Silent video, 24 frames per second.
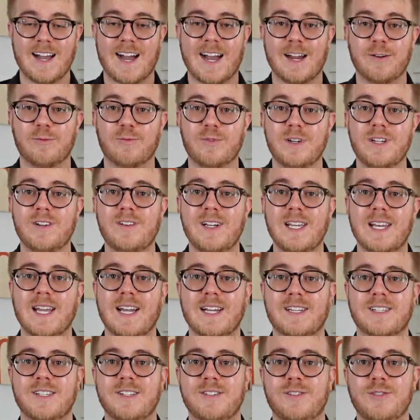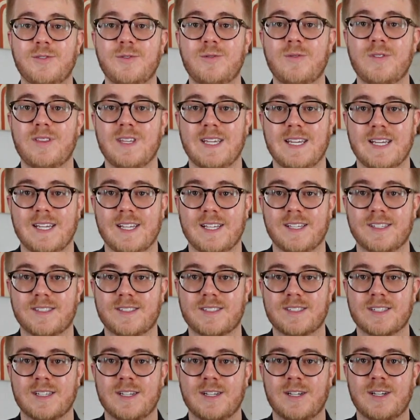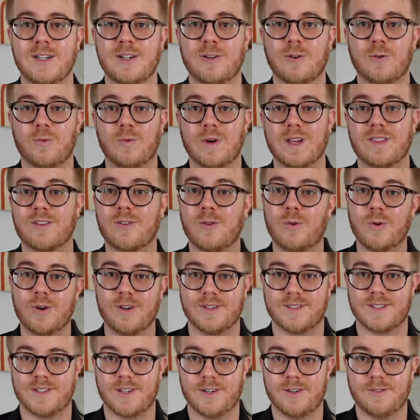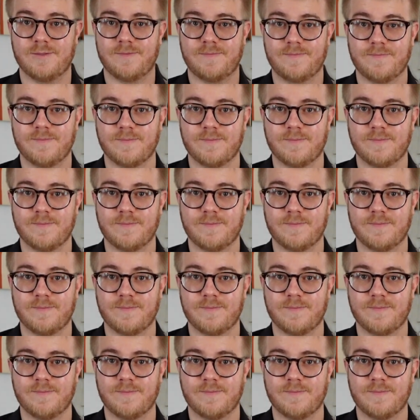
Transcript: I really like to do these with chords though,